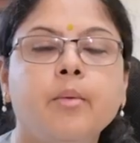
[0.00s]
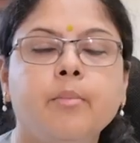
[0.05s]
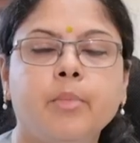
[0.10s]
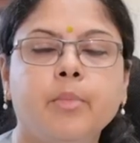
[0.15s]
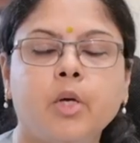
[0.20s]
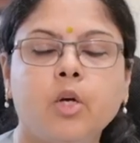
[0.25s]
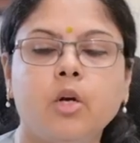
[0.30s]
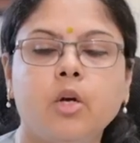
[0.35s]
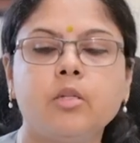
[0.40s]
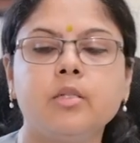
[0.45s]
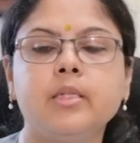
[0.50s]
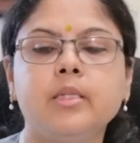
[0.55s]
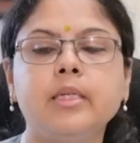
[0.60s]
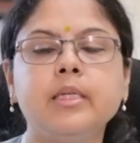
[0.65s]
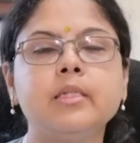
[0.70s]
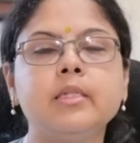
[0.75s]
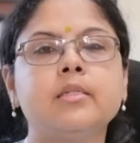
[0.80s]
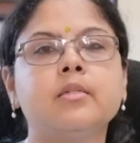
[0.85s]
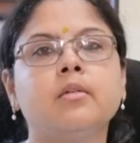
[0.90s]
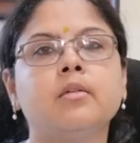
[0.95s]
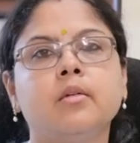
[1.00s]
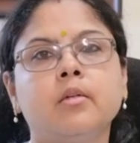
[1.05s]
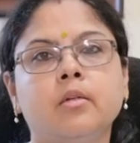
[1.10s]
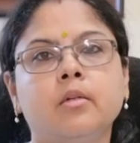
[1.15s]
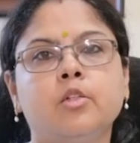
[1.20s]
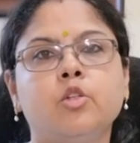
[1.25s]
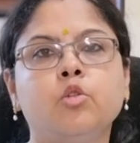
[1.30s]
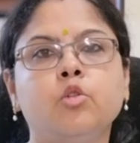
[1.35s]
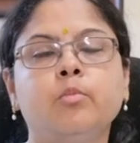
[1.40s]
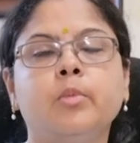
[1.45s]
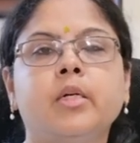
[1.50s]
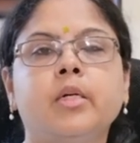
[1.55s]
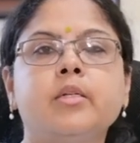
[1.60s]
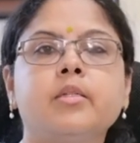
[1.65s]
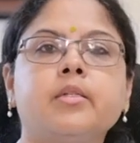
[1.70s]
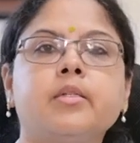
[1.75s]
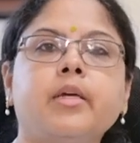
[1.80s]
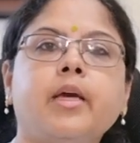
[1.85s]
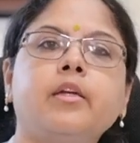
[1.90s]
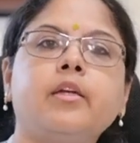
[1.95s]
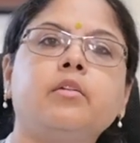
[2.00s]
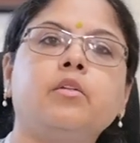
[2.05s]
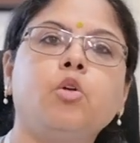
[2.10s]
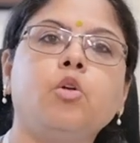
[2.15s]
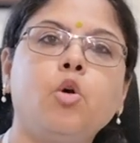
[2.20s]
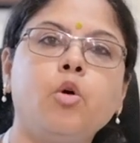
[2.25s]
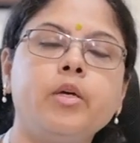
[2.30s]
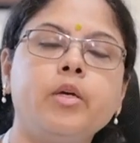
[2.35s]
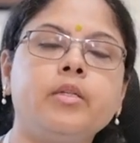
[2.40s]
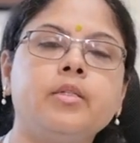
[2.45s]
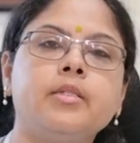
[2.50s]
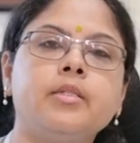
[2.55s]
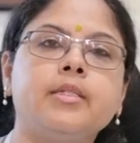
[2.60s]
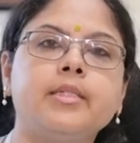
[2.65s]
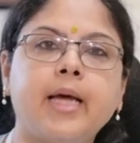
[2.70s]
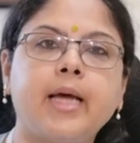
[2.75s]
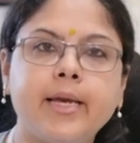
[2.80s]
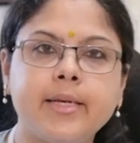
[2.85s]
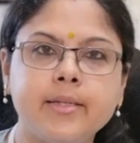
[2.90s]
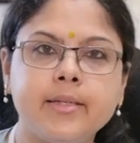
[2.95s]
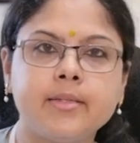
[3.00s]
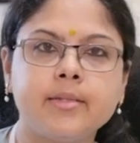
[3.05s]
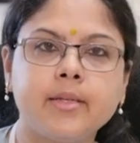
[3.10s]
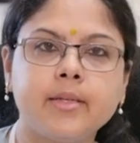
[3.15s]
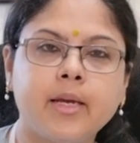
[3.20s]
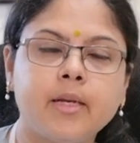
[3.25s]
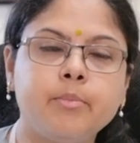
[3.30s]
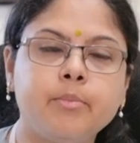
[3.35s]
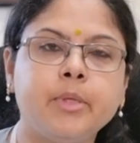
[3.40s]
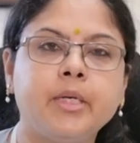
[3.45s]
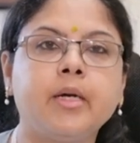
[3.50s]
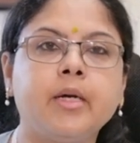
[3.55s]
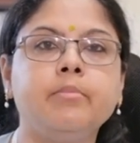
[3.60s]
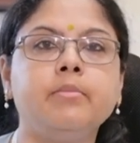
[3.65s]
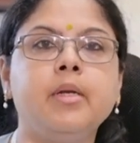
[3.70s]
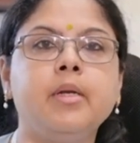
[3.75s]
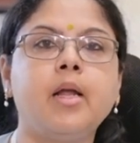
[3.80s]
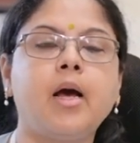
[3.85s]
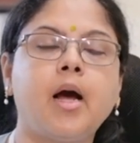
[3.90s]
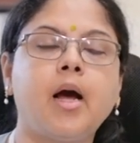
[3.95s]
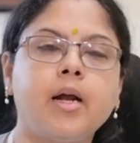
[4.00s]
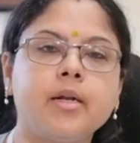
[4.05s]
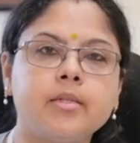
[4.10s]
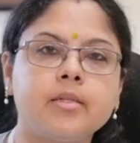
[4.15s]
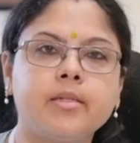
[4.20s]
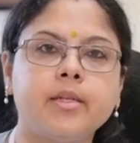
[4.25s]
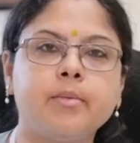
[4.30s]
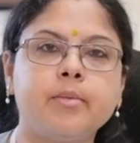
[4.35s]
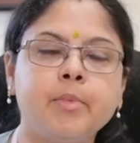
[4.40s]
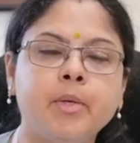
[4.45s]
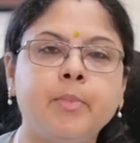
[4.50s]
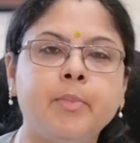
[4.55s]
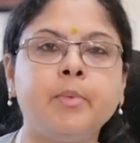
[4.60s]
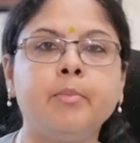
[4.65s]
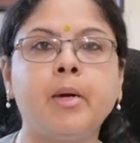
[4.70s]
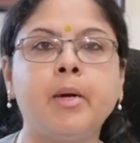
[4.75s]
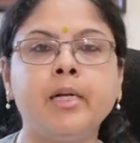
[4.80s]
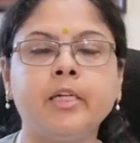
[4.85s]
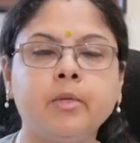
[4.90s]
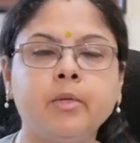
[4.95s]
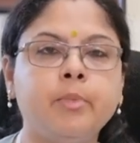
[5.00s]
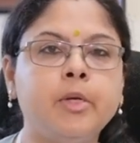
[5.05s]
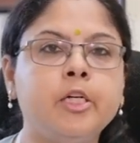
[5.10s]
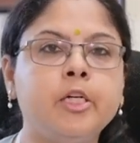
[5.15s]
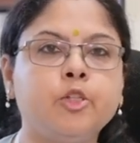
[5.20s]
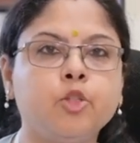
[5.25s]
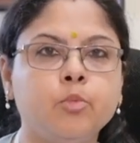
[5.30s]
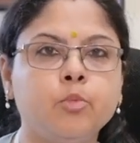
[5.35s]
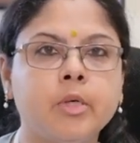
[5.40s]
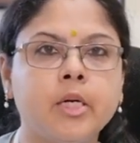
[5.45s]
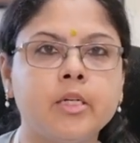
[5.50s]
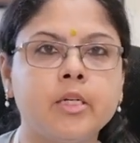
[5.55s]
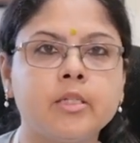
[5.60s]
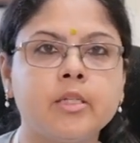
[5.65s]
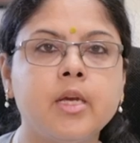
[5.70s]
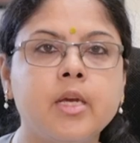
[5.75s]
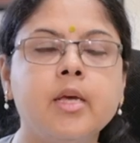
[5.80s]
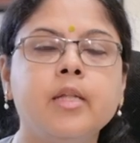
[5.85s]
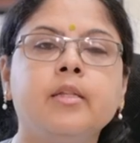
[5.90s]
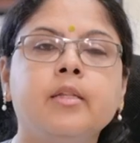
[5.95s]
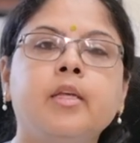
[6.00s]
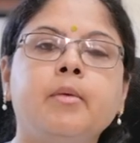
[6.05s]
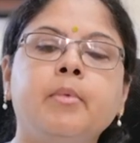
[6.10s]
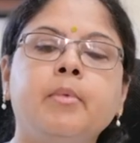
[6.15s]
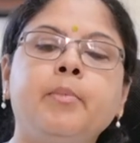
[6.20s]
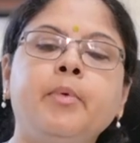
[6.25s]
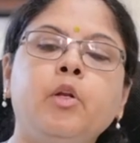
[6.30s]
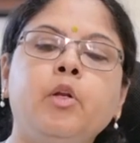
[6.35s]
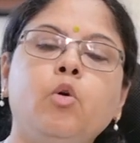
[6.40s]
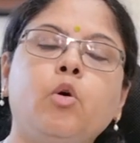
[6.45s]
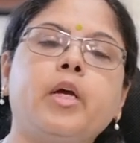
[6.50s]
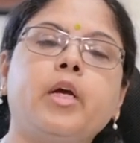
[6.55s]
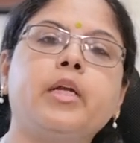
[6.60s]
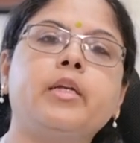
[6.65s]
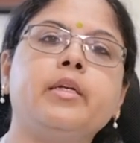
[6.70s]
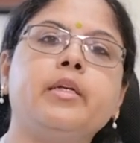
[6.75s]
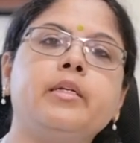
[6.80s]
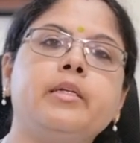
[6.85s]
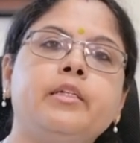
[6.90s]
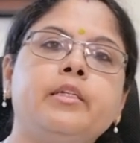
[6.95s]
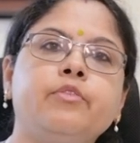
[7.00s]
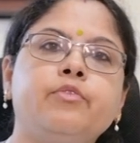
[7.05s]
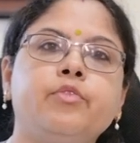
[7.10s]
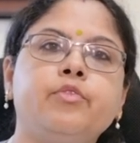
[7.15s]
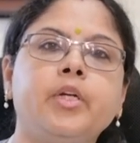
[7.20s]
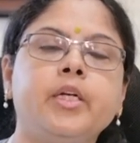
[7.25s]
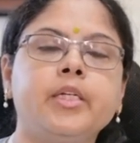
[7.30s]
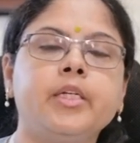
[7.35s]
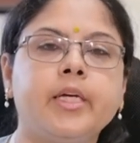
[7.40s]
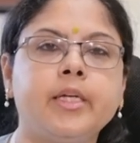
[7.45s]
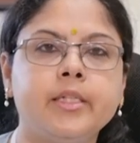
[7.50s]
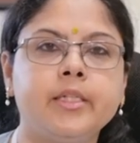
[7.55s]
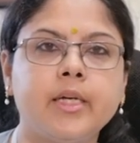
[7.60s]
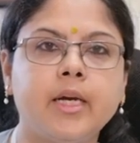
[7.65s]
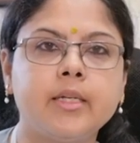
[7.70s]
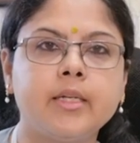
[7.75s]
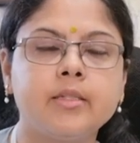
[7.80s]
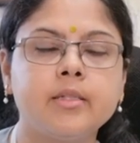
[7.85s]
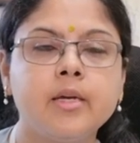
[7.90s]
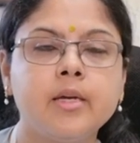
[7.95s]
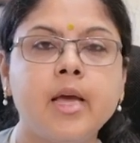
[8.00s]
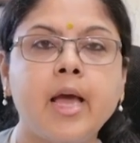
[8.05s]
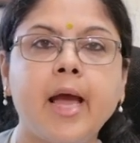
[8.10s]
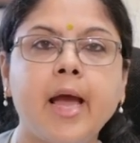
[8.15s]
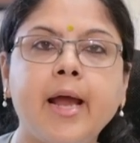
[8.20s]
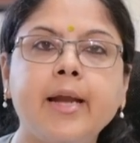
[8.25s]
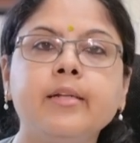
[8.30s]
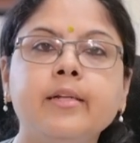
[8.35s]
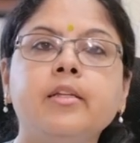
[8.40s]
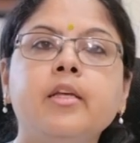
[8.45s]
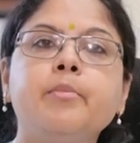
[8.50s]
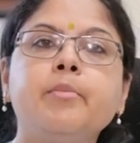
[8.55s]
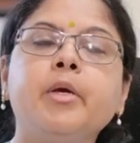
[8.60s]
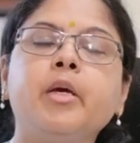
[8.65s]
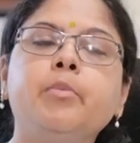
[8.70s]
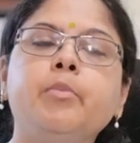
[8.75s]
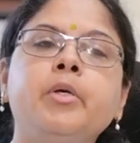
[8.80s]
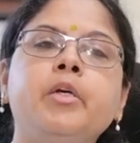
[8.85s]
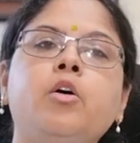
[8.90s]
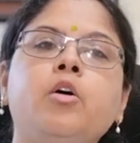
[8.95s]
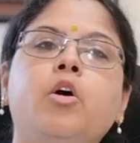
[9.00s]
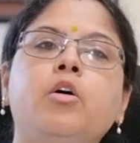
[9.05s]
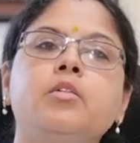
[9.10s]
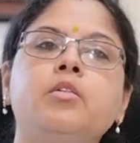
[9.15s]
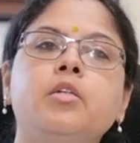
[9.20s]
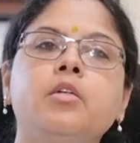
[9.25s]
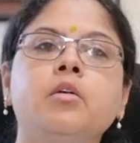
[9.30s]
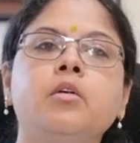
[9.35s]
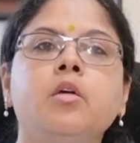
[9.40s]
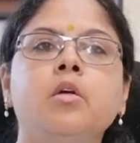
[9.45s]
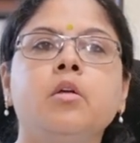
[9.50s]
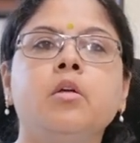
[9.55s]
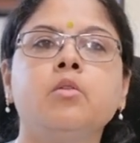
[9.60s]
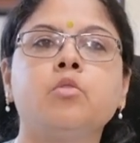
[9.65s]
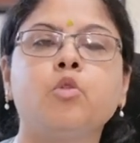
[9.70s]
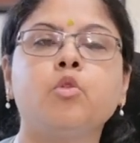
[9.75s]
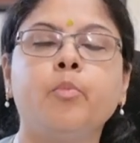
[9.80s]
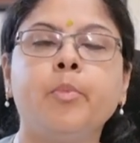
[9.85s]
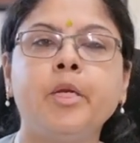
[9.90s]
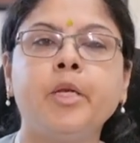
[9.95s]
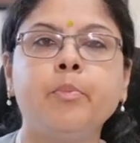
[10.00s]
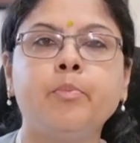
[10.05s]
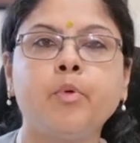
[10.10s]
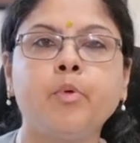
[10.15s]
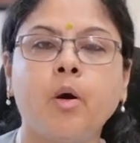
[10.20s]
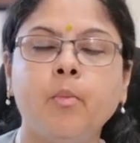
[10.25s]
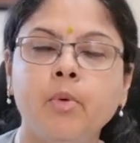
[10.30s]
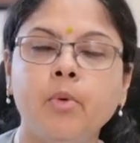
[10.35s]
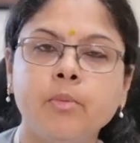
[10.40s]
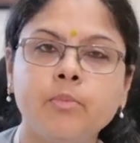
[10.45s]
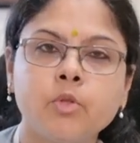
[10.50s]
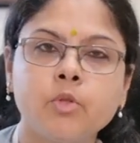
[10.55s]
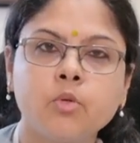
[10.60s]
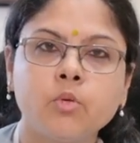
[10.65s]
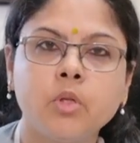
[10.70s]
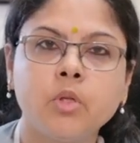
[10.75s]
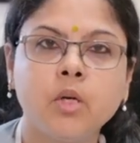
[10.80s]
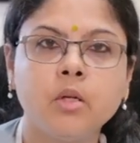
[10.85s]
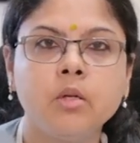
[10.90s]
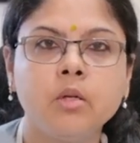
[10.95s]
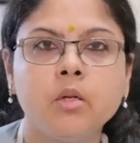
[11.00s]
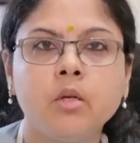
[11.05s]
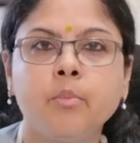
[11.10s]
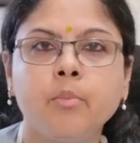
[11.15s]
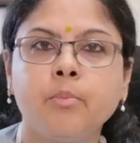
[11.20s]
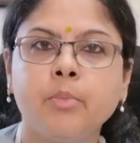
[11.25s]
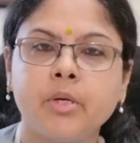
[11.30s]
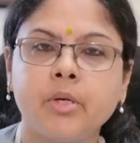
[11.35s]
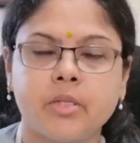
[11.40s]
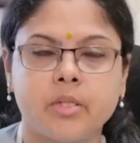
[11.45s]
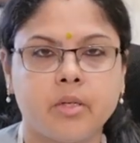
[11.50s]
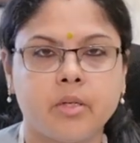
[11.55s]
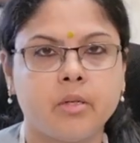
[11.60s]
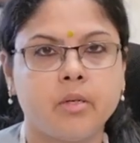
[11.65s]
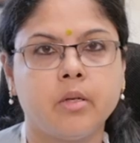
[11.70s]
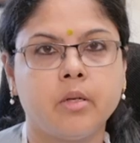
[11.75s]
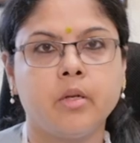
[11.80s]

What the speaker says: Because these tumors can grow in size and become large. There may be multiple tumors, they may be located in different areas and they may be causing so many problems to the person.